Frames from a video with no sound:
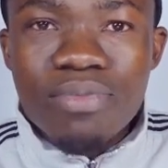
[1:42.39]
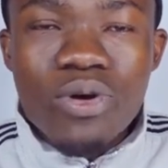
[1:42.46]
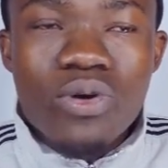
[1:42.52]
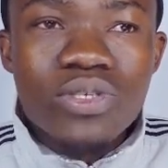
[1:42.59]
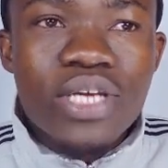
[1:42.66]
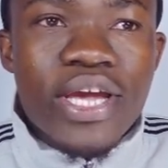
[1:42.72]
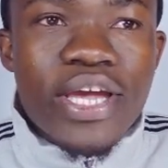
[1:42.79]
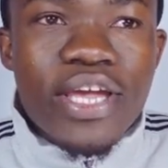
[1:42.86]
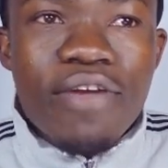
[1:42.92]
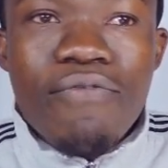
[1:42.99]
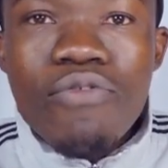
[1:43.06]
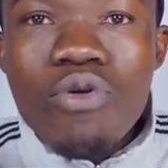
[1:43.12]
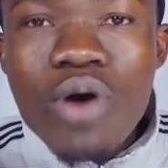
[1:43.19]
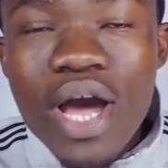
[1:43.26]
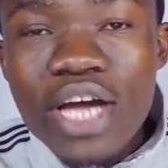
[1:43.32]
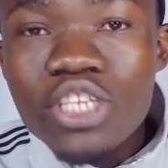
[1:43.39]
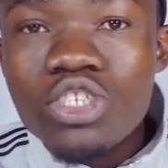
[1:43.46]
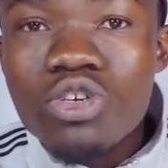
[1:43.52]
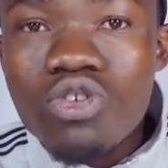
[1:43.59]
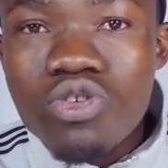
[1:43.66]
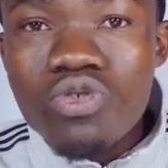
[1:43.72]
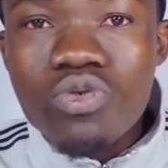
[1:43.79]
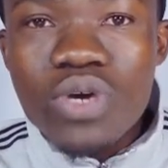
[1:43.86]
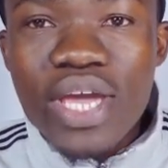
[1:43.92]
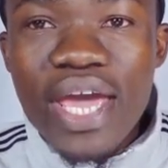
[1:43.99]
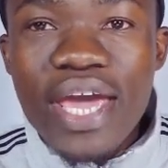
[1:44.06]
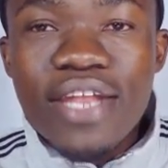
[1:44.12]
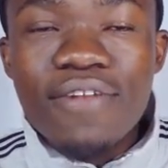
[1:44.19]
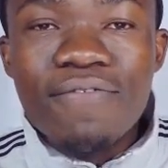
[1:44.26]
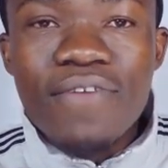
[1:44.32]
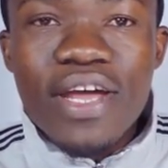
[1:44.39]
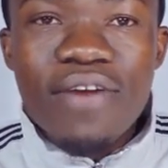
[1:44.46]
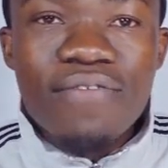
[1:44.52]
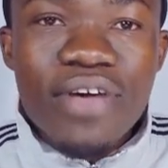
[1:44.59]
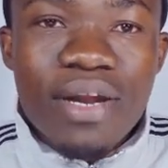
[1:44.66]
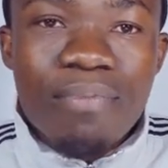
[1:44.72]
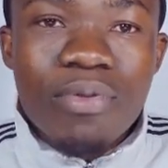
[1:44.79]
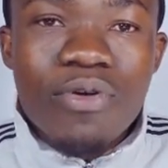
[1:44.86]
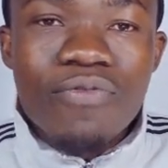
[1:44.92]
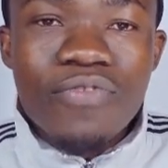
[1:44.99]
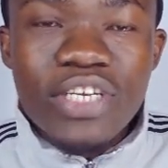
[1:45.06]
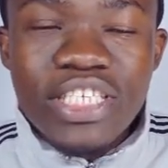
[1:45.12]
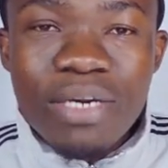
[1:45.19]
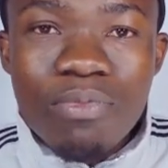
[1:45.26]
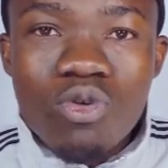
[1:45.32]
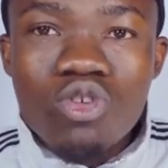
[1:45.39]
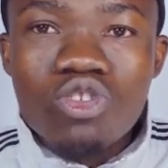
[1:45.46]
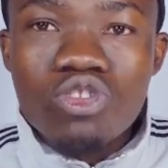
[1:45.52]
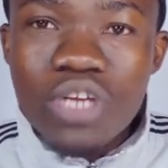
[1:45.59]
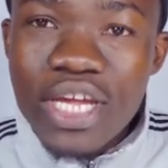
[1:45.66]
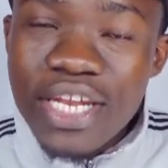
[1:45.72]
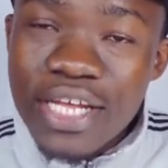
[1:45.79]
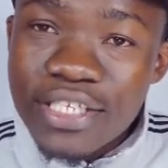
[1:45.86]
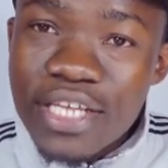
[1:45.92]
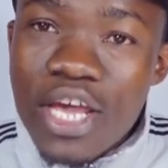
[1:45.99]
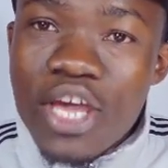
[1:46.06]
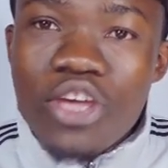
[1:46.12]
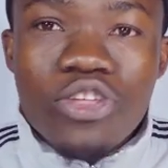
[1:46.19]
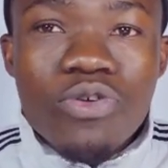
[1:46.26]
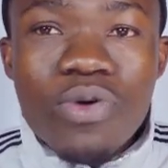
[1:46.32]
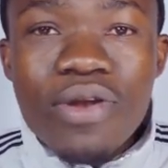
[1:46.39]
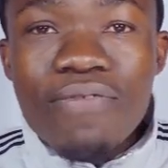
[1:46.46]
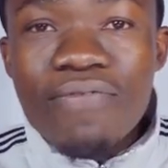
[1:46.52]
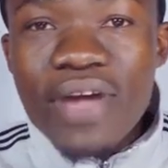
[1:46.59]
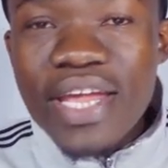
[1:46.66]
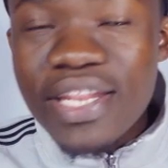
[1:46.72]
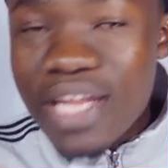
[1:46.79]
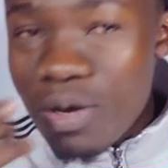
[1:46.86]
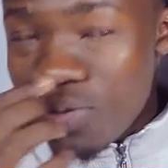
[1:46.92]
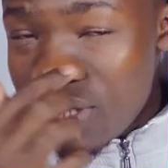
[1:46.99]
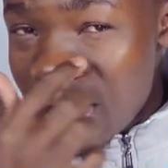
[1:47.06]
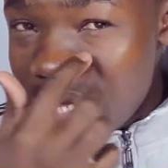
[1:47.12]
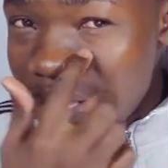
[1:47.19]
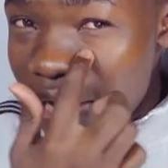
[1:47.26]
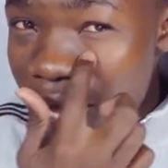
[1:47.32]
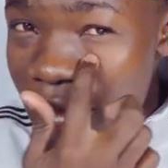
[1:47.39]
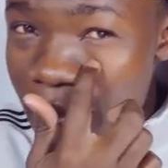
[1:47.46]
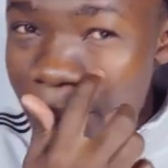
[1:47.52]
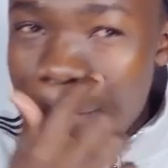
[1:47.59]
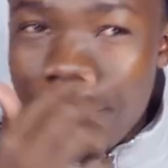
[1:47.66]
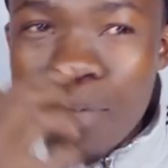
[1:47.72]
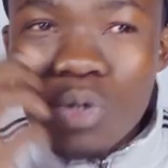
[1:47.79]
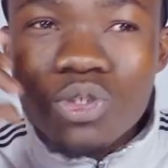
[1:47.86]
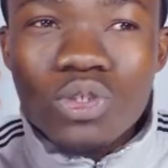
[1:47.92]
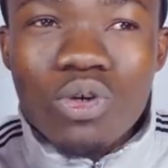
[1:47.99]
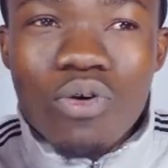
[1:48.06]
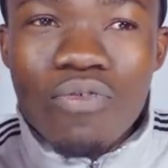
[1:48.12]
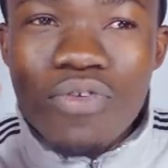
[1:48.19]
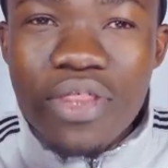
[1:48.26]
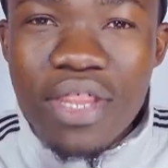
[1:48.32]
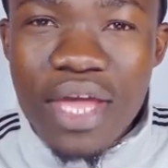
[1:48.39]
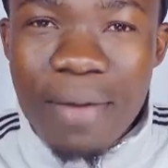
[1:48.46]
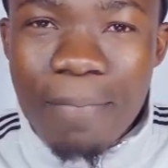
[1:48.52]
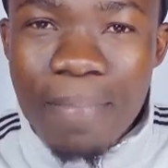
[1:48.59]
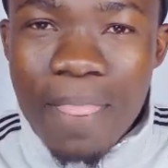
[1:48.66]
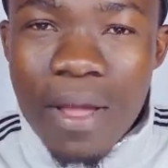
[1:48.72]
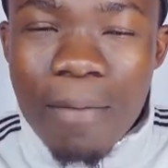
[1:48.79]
Because if you are to look at very, very profitable traders, you will find out that most of them,